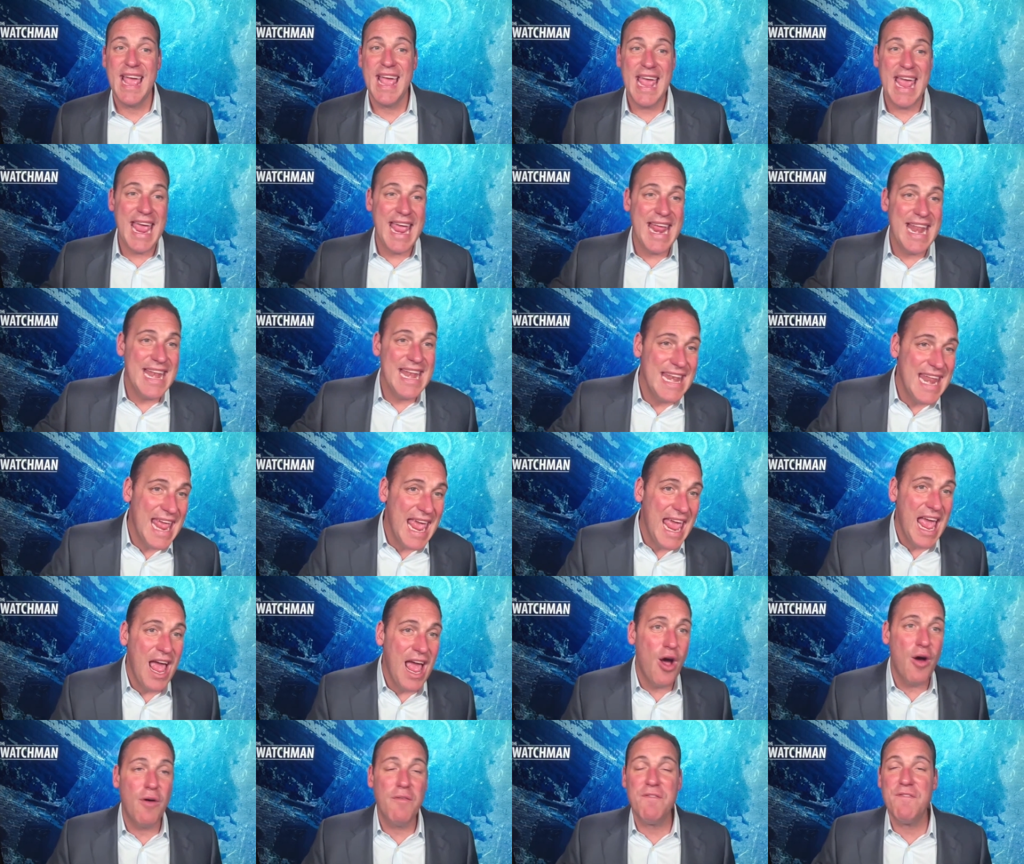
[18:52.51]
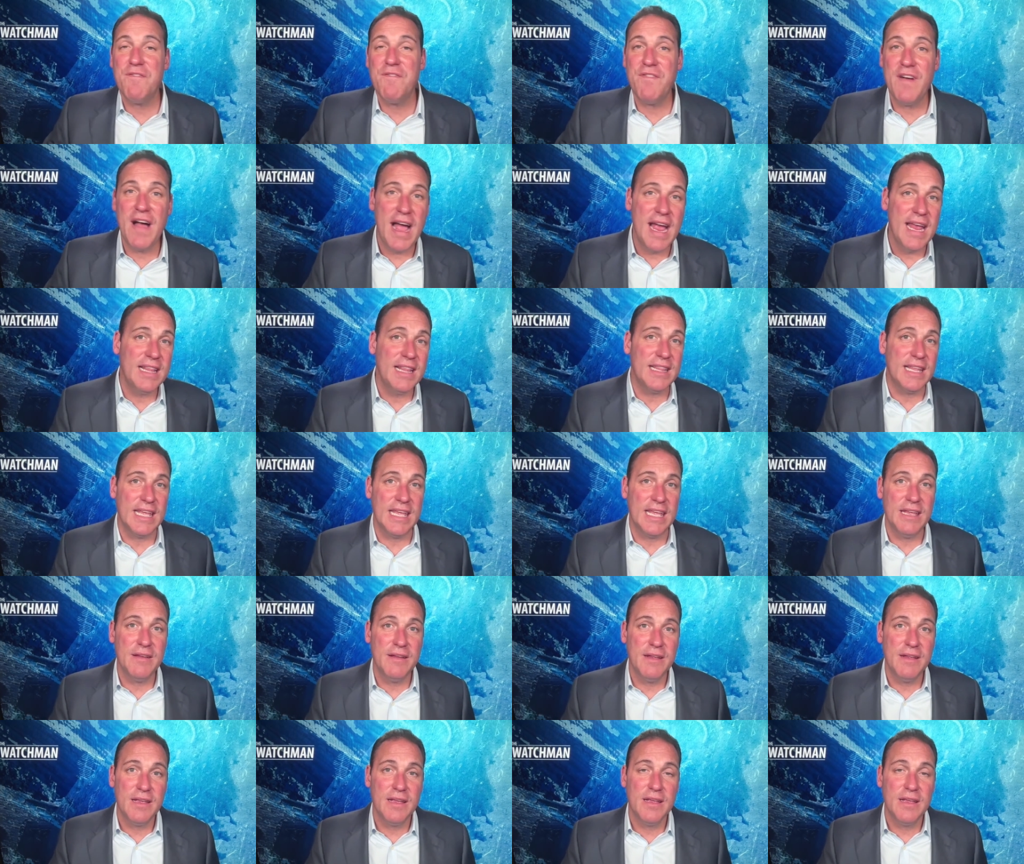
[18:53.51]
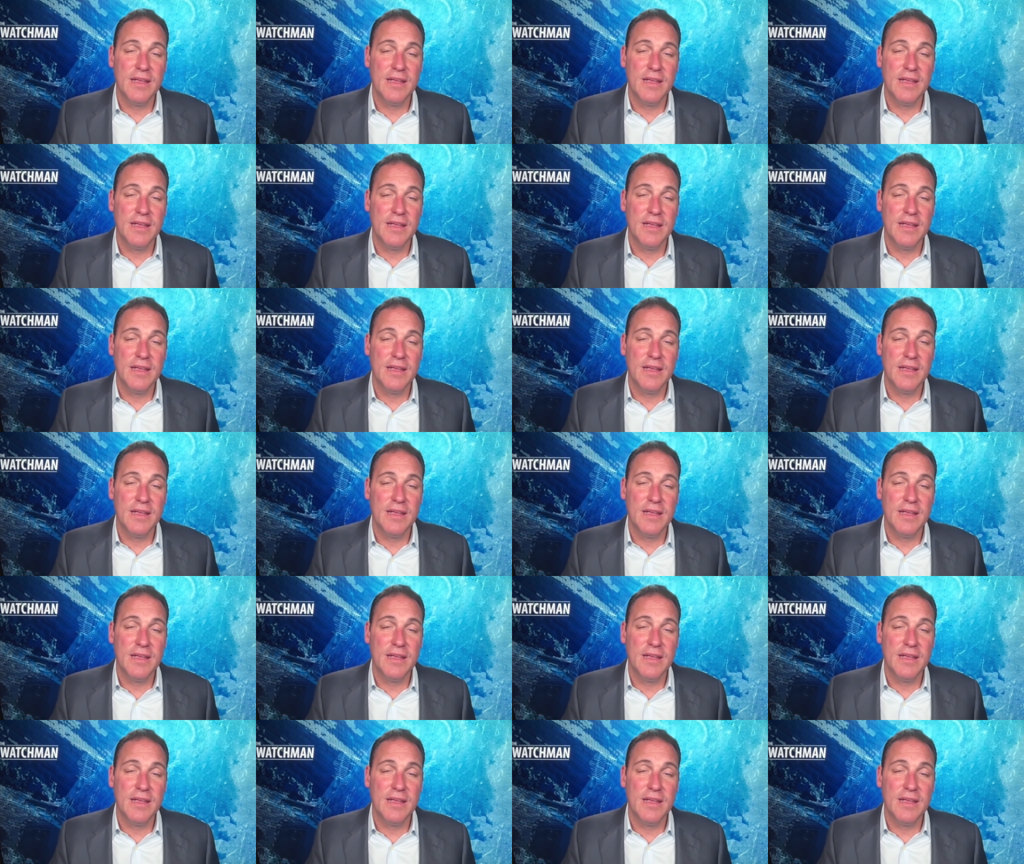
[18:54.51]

And now, finally,